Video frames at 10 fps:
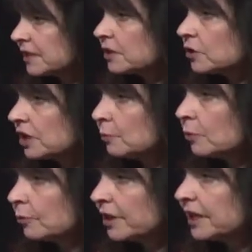so she will
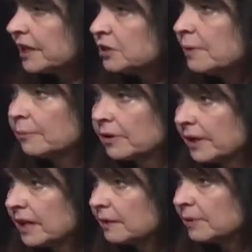bring each member
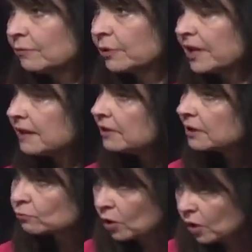in before they even
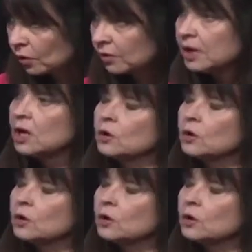enroll.